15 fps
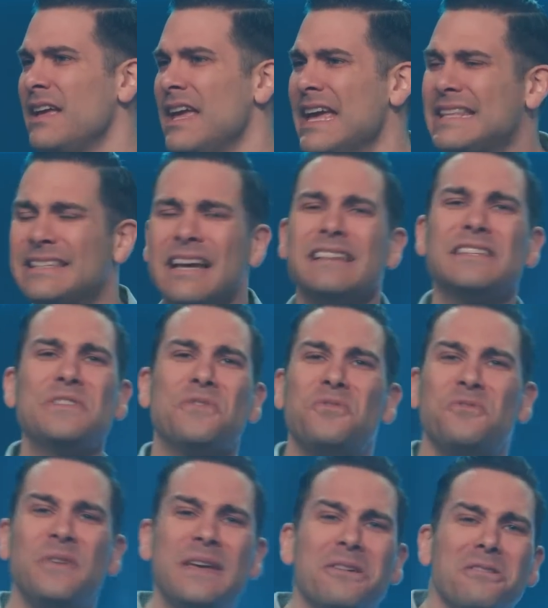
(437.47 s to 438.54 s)
It doesn't
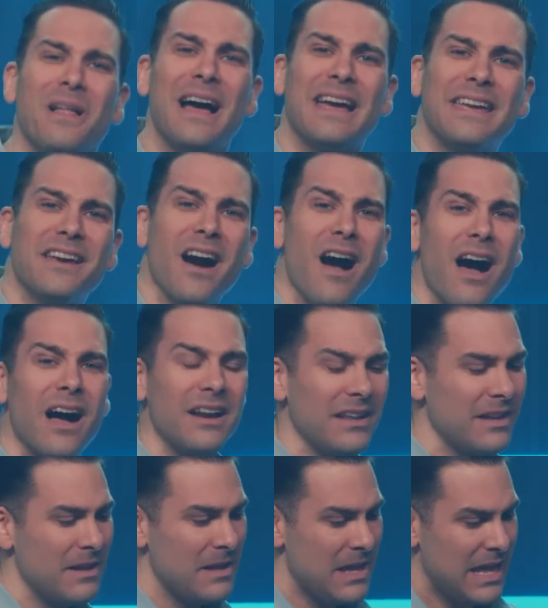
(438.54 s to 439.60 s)
feel like
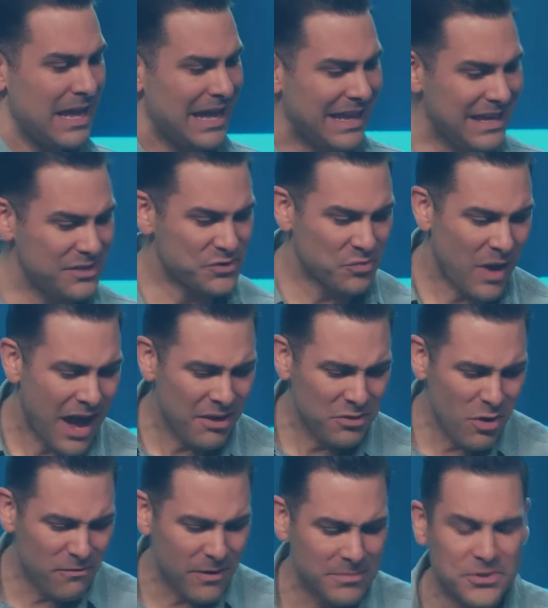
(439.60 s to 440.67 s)
God is right. I don't
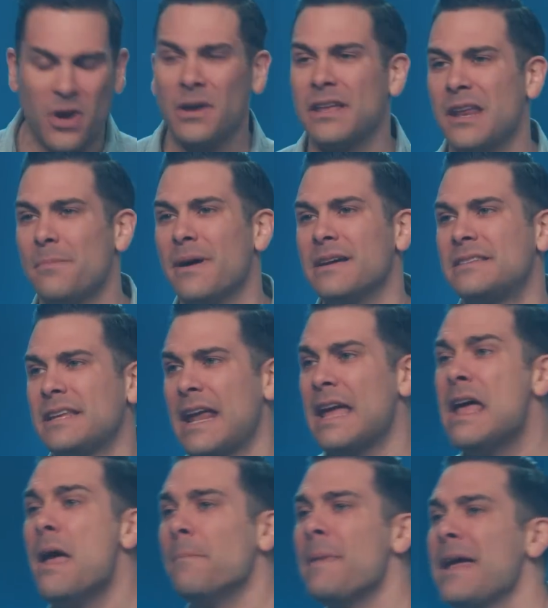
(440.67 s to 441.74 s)
know if I'm talking to anybody
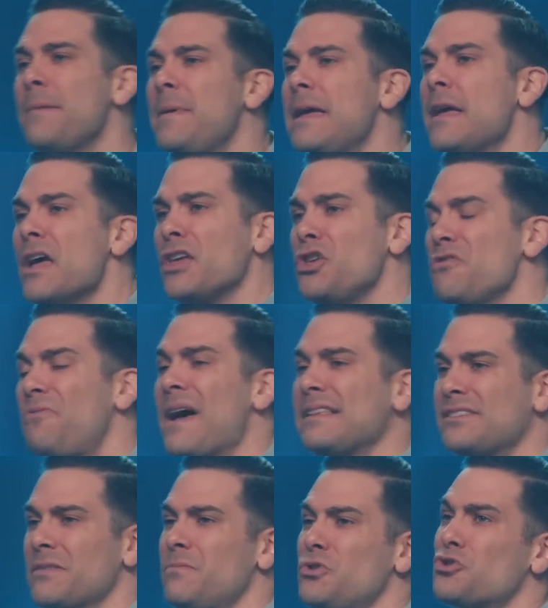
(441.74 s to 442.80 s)
today. Maybe you've
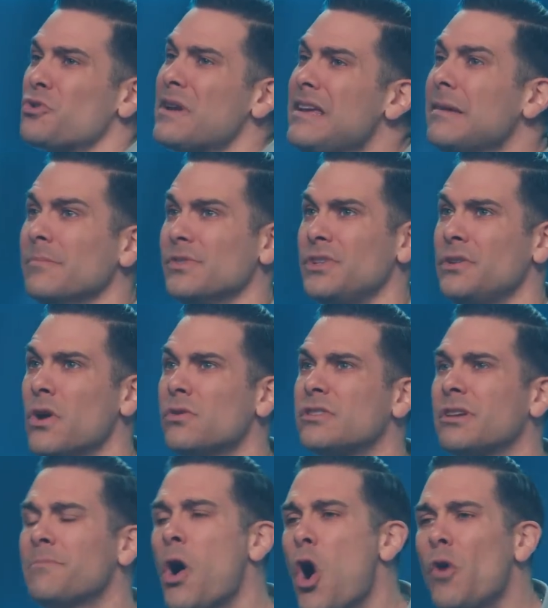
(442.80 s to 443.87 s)
had some dreams, you know,
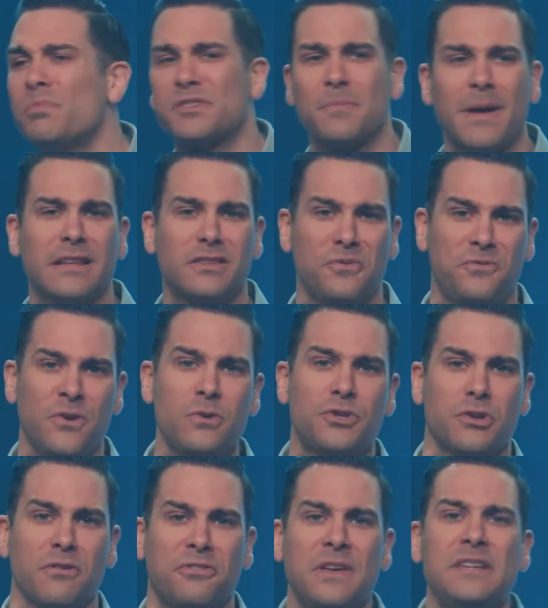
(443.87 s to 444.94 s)
some hopes about the
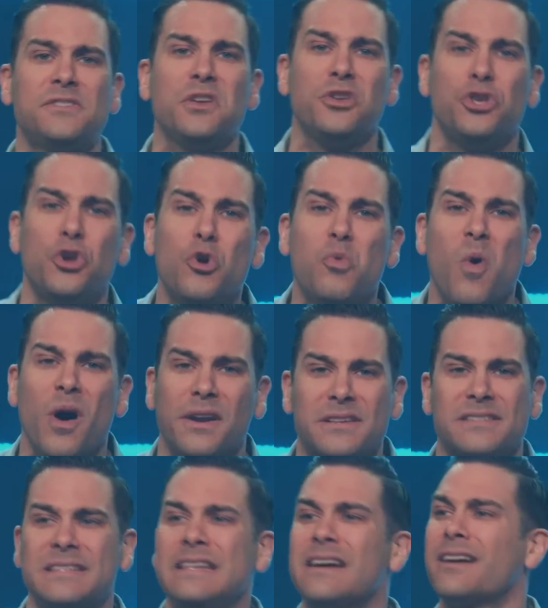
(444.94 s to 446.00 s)
future, things that you want to
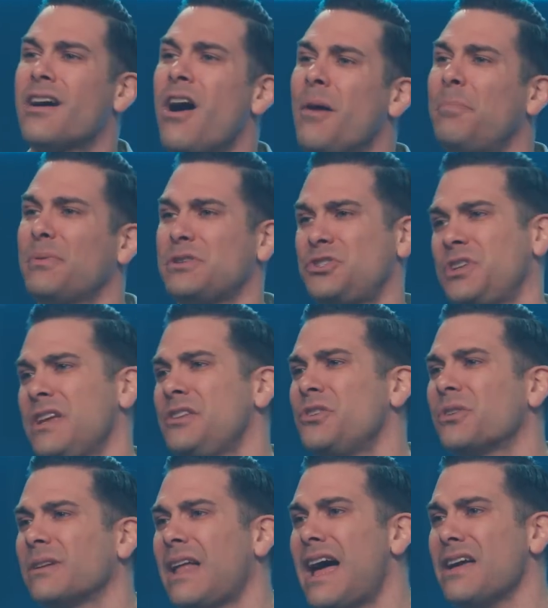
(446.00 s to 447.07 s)
see accomplished in
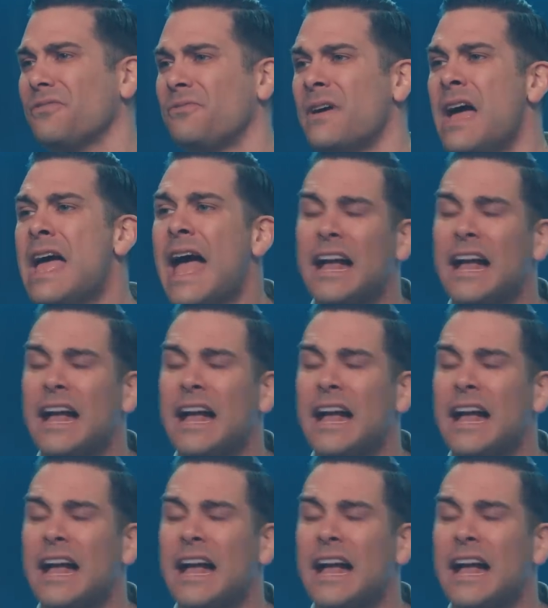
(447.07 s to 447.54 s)
your life,